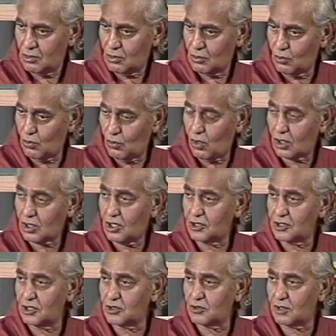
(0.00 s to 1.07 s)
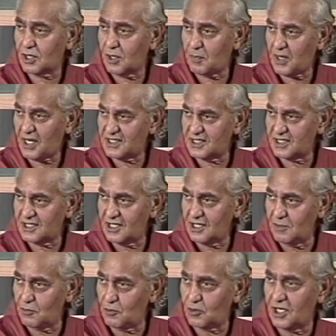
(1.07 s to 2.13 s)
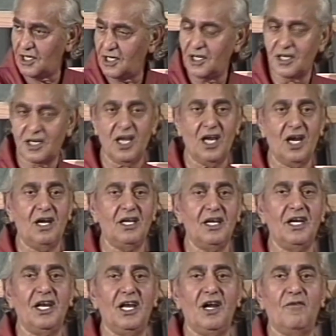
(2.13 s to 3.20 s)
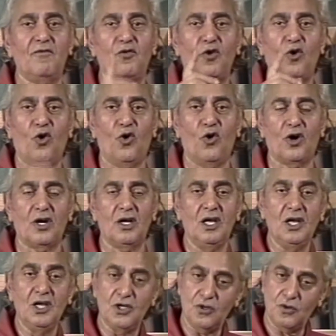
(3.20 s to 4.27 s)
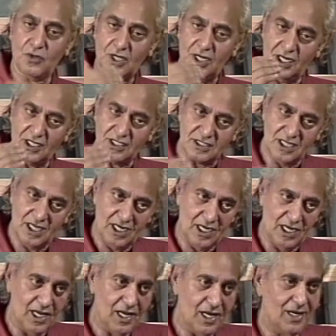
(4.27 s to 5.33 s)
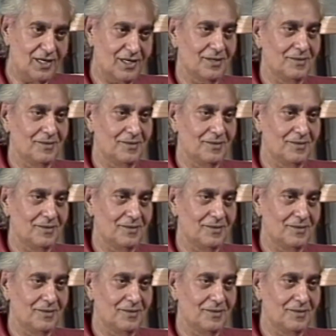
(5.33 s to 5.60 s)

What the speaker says: Go according to your capacity. If you can inhale 4, you can exhale 8.